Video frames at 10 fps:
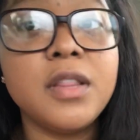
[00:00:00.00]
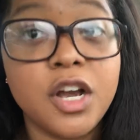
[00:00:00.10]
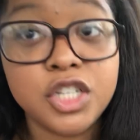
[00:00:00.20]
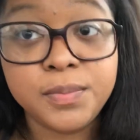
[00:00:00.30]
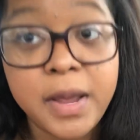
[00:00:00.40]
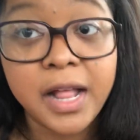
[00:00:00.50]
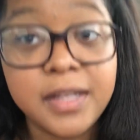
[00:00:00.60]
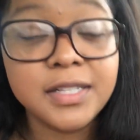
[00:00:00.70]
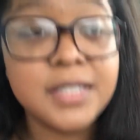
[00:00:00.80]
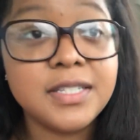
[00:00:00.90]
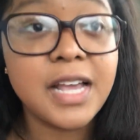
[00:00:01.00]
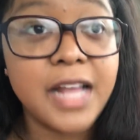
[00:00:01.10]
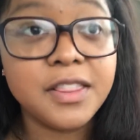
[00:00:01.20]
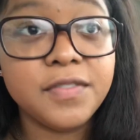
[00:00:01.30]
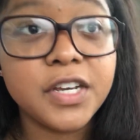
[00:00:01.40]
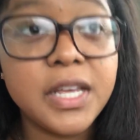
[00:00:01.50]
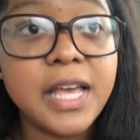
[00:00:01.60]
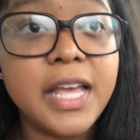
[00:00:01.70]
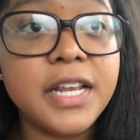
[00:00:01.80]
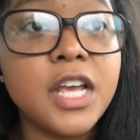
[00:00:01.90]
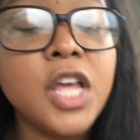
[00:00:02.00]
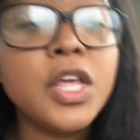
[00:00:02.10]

large balance at the very end.